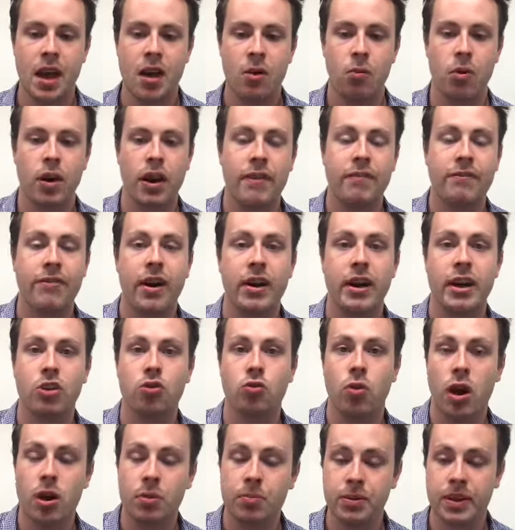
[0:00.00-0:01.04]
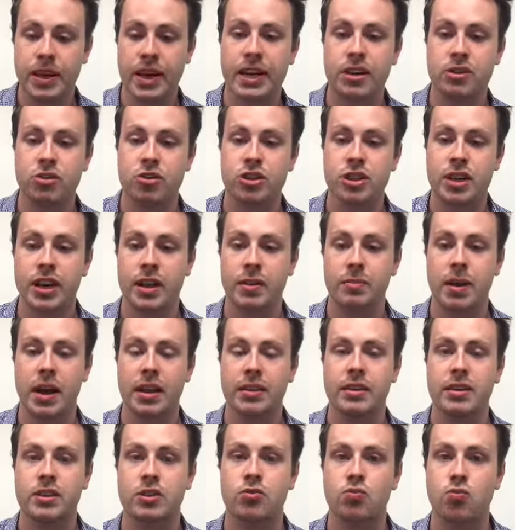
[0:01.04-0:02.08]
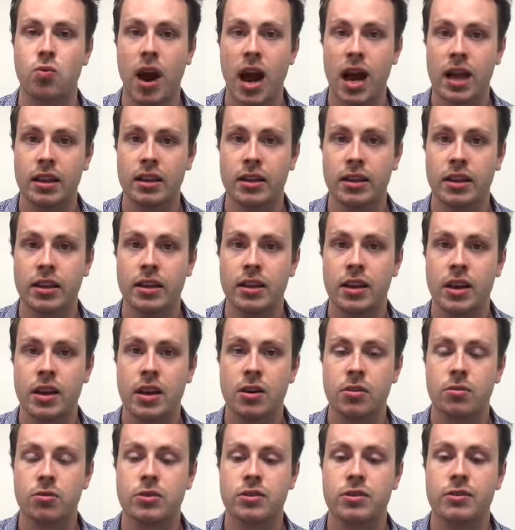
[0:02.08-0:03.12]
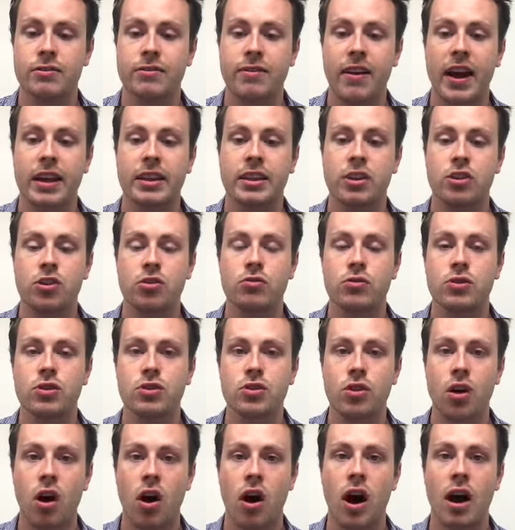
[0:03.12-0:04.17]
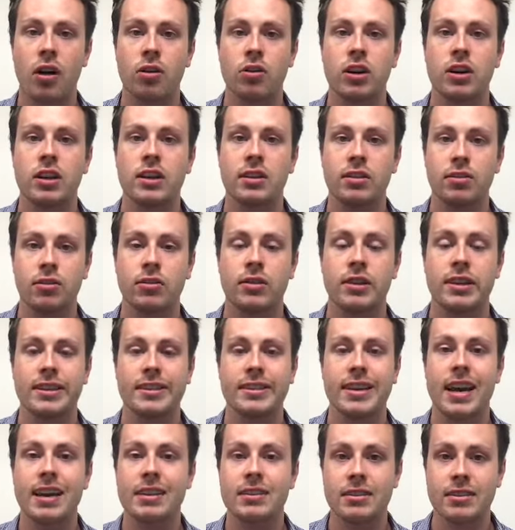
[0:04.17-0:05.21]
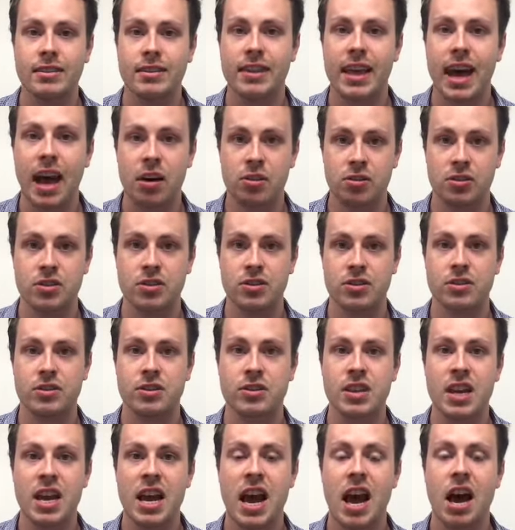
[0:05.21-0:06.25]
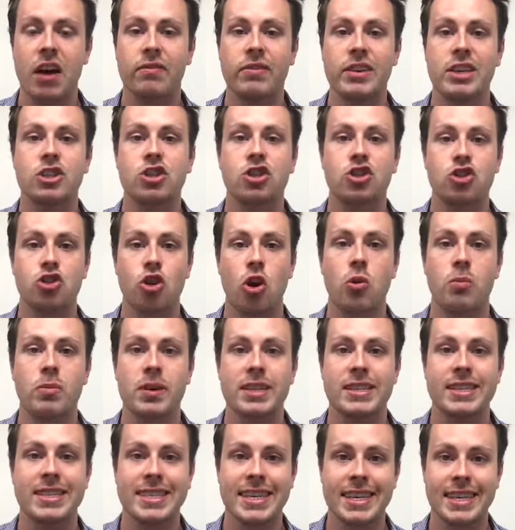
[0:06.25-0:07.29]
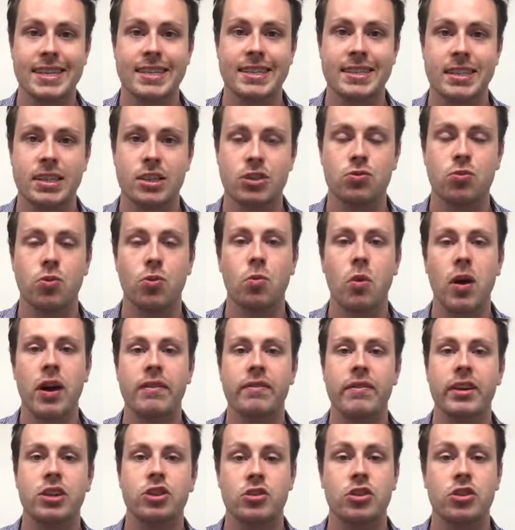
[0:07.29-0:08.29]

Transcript: What I found incredibly interesting about this rally was the fact that you saw how clearly tens of thousands of these German citizens were waving